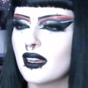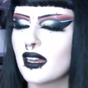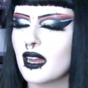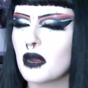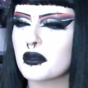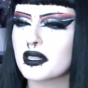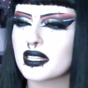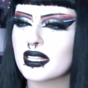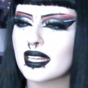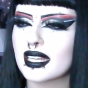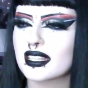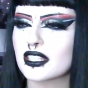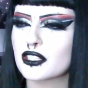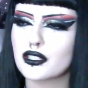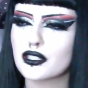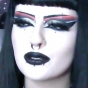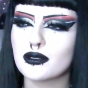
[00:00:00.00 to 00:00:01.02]
the
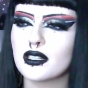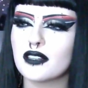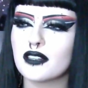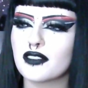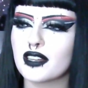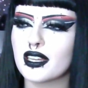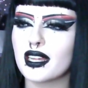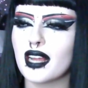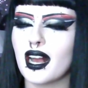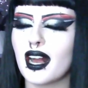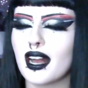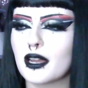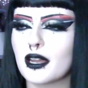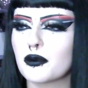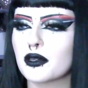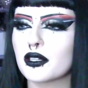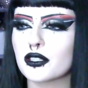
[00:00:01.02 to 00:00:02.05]
tune of it, I
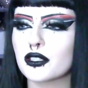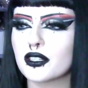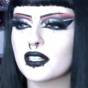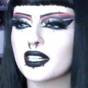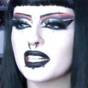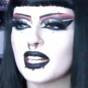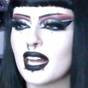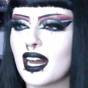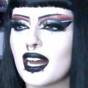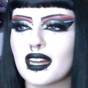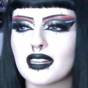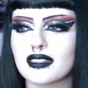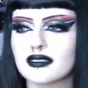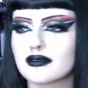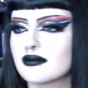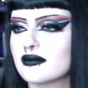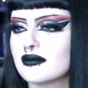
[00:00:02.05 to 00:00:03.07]
will learn it
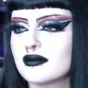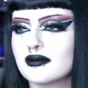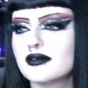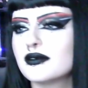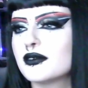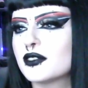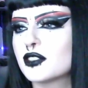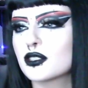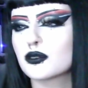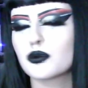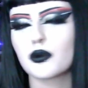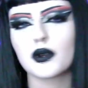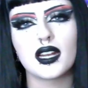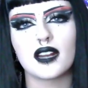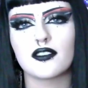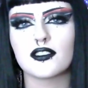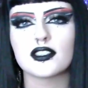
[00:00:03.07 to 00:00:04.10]
on just
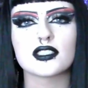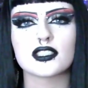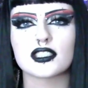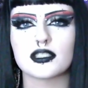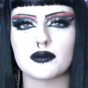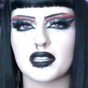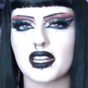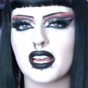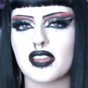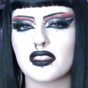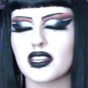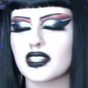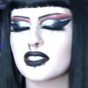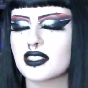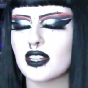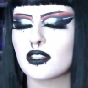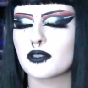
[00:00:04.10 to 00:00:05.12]
whatever instrument I
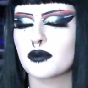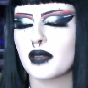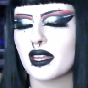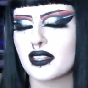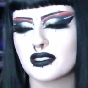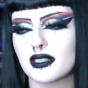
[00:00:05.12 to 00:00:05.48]
think sounds best.